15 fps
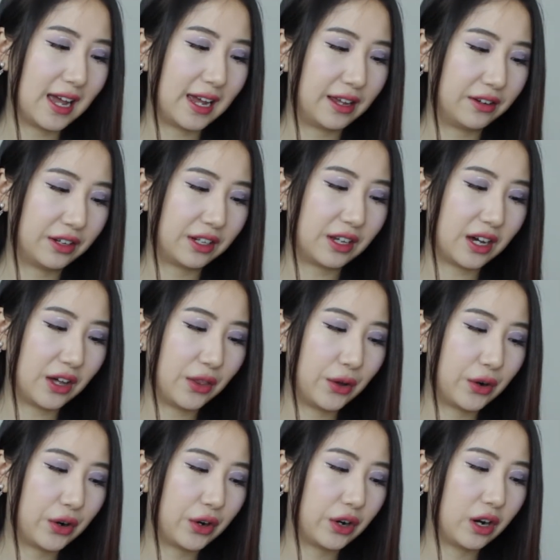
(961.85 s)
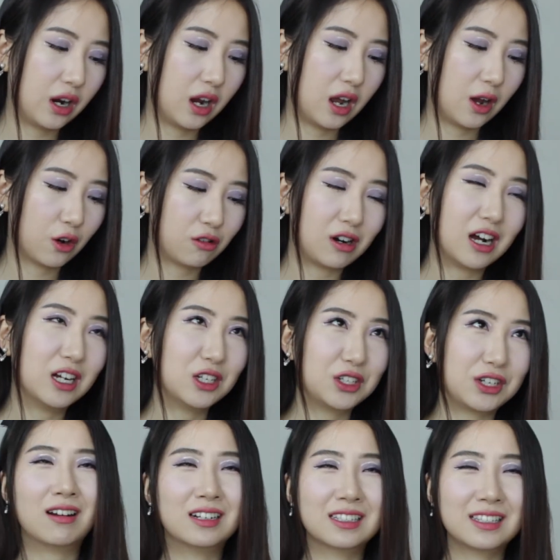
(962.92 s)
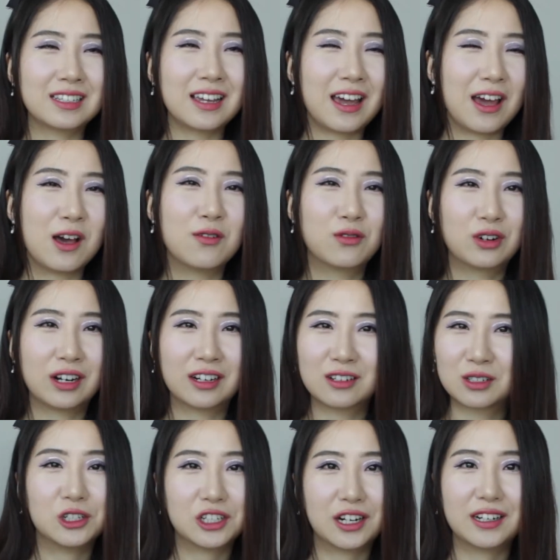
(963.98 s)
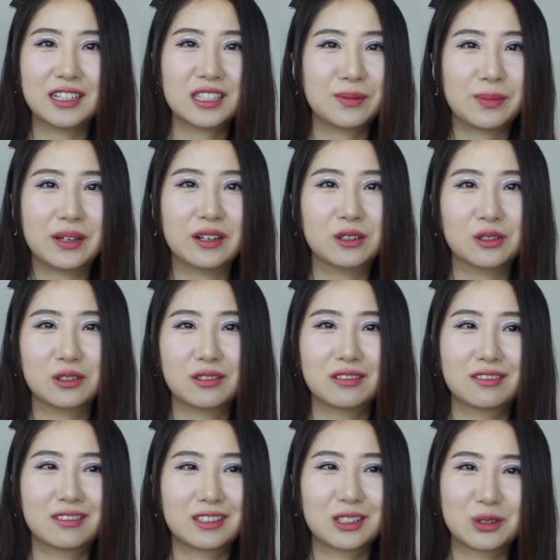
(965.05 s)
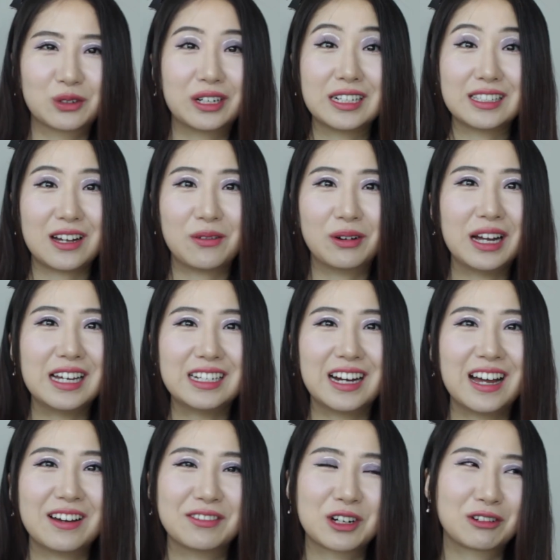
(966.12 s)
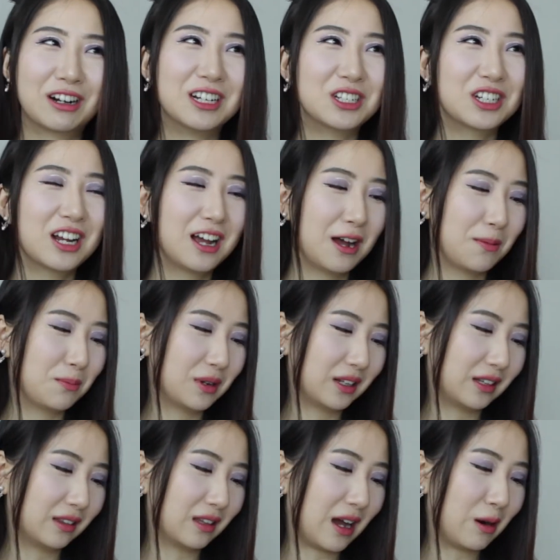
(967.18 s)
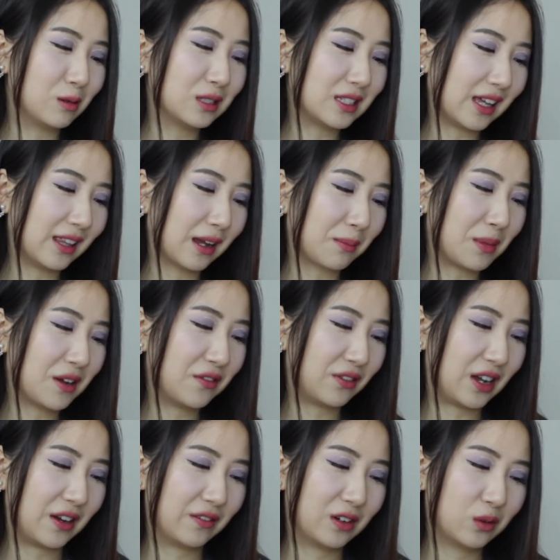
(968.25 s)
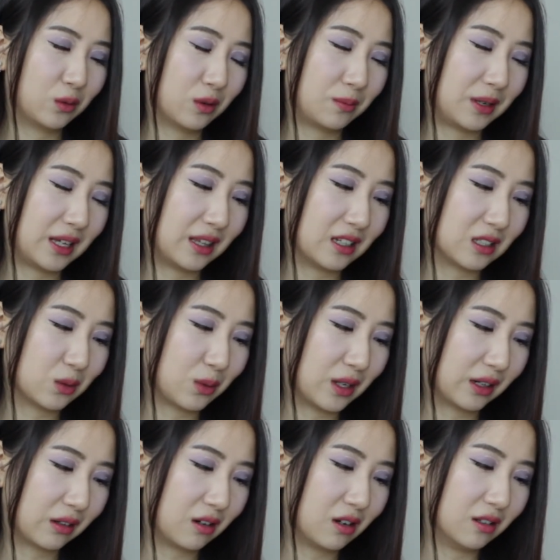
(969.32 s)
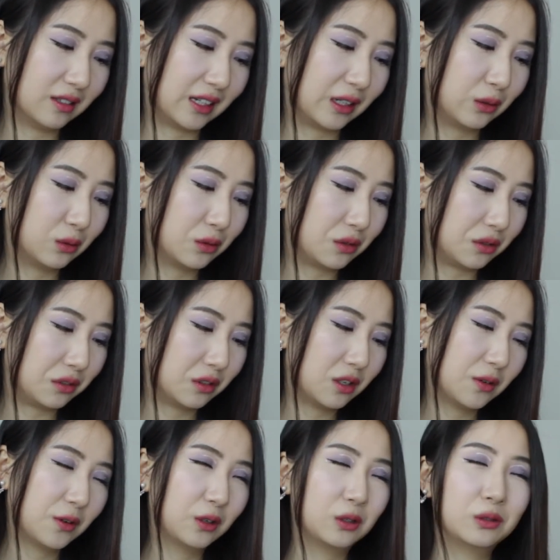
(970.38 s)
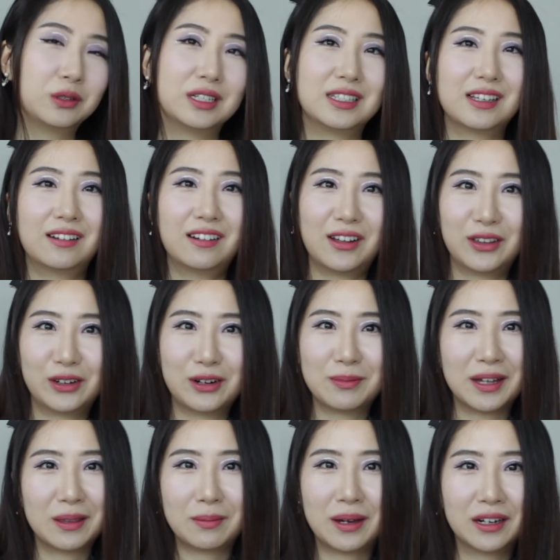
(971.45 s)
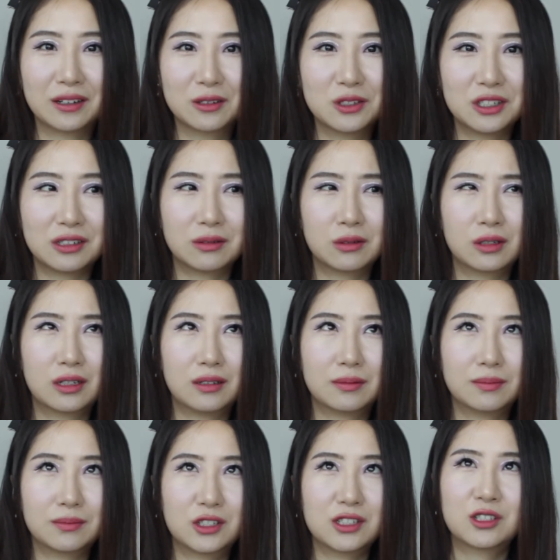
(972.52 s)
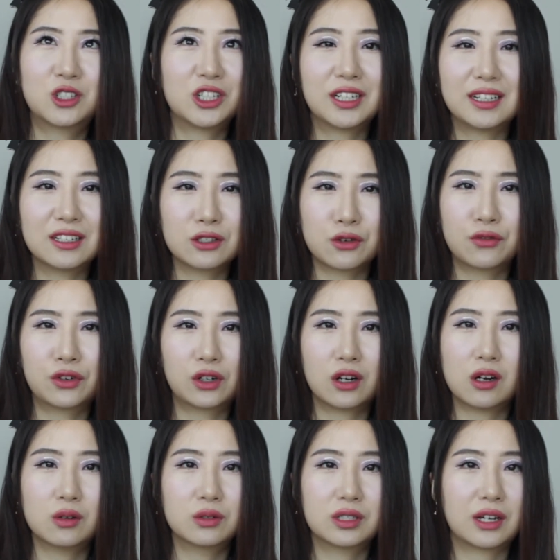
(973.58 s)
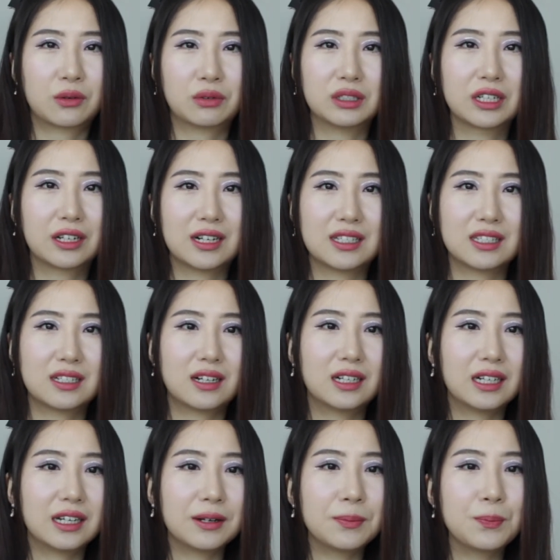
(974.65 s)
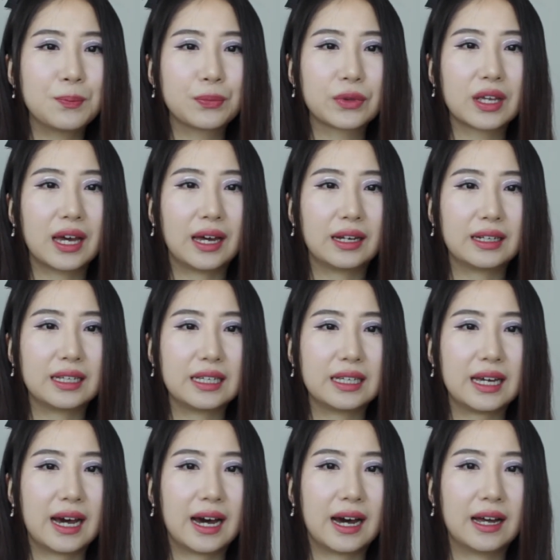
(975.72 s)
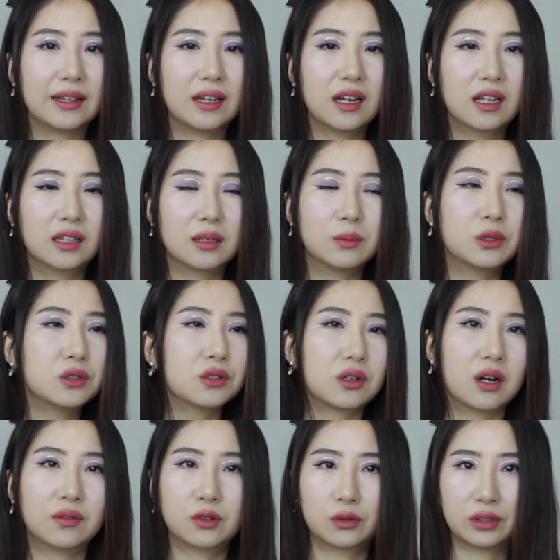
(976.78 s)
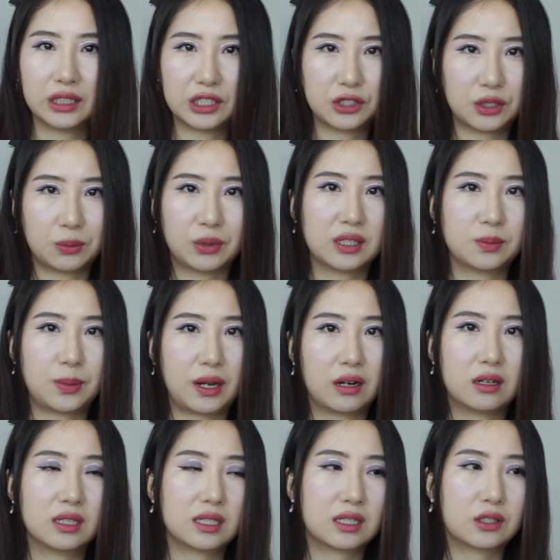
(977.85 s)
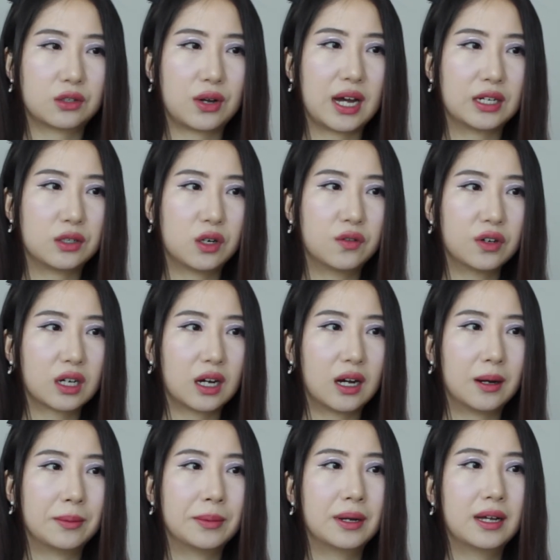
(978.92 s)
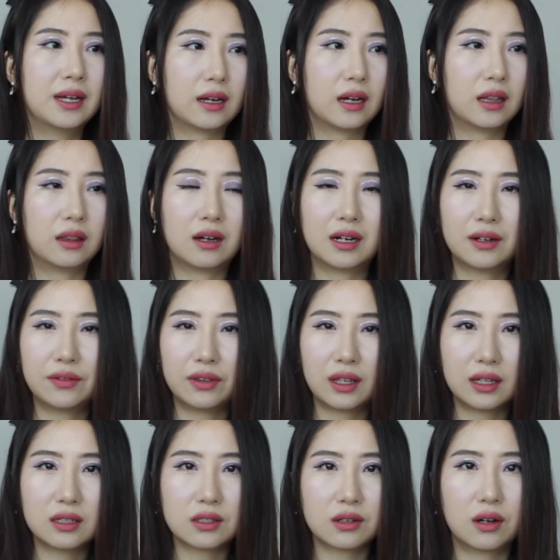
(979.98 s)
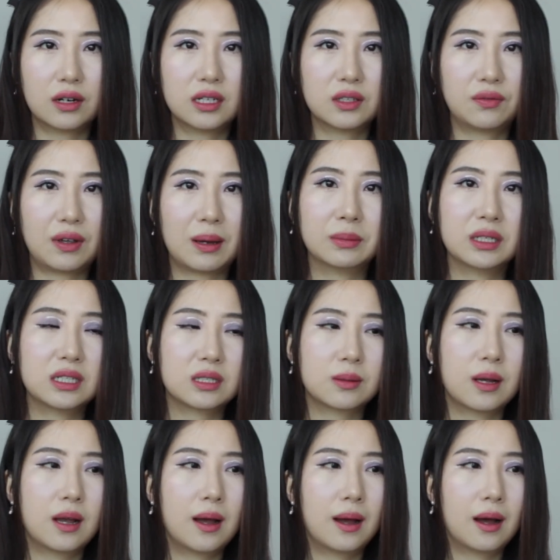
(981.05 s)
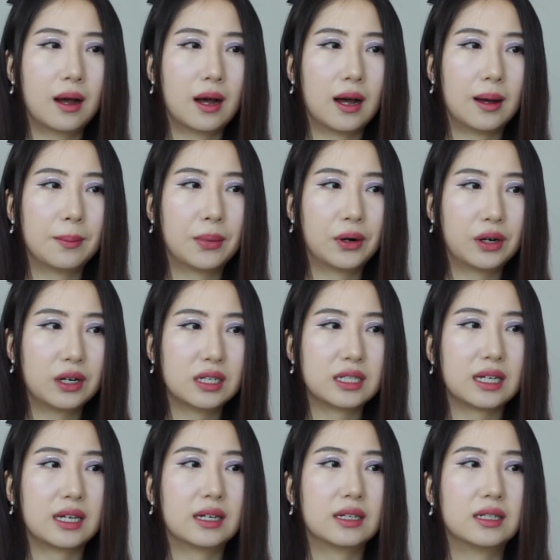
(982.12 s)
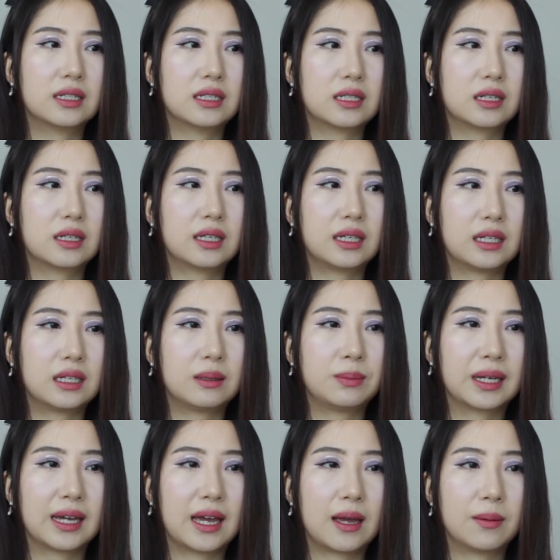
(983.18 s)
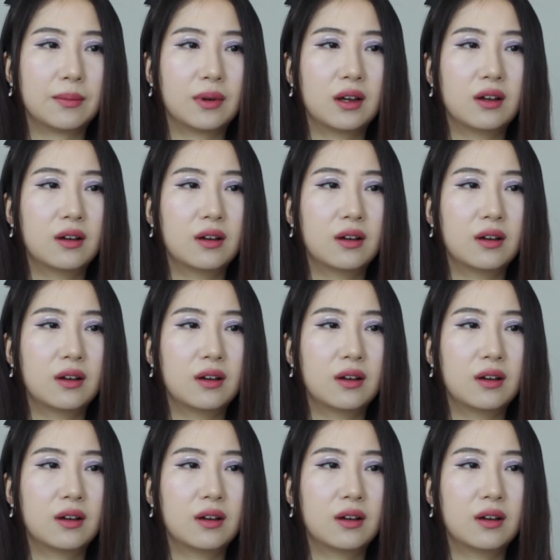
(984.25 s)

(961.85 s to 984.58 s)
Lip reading: And the other crush, honestly every other Chinese BL stories I read, I have a crush, but I would say like my favorite would be this one called Ling Wu Yu, who is another mathematical or just genius overall, who's like really good at studying, and he had the most awful relationship with his parents, so had to overcome a lot of things on his family's part, and he became